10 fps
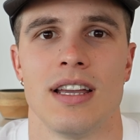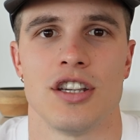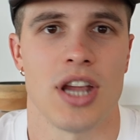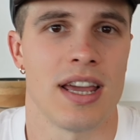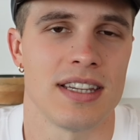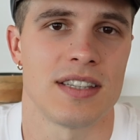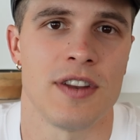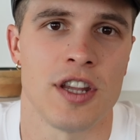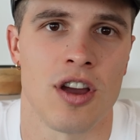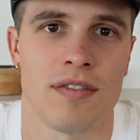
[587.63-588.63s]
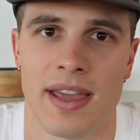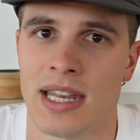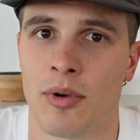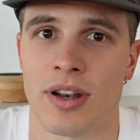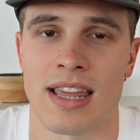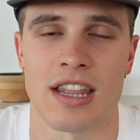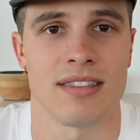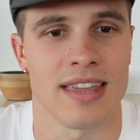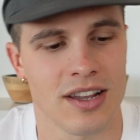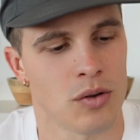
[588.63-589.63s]
Share this video for anybody that you
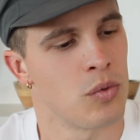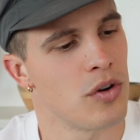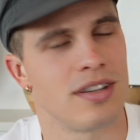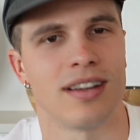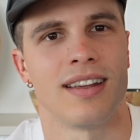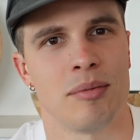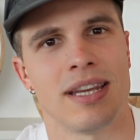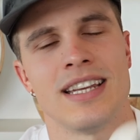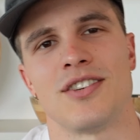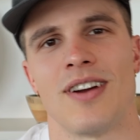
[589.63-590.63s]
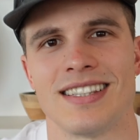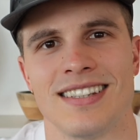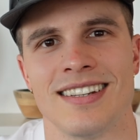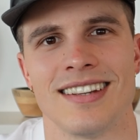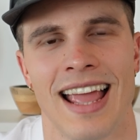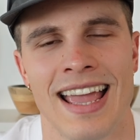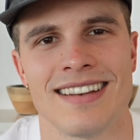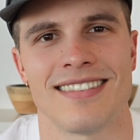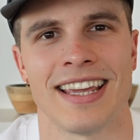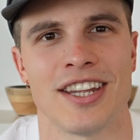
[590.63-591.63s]
think would be interested,
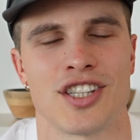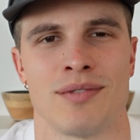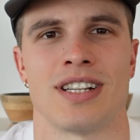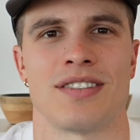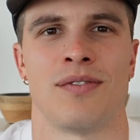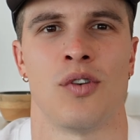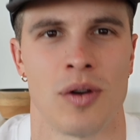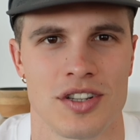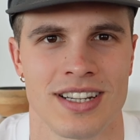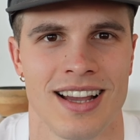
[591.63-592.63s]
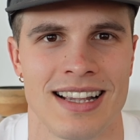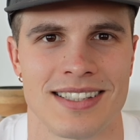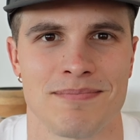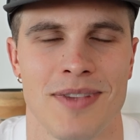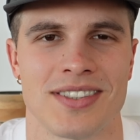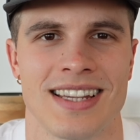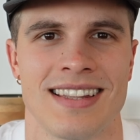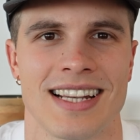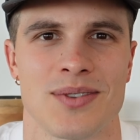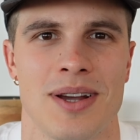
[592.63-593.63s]
and thank you so much for watching, guys. I'll see you in
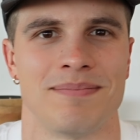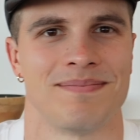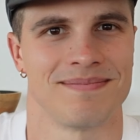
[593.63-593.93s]
the next one.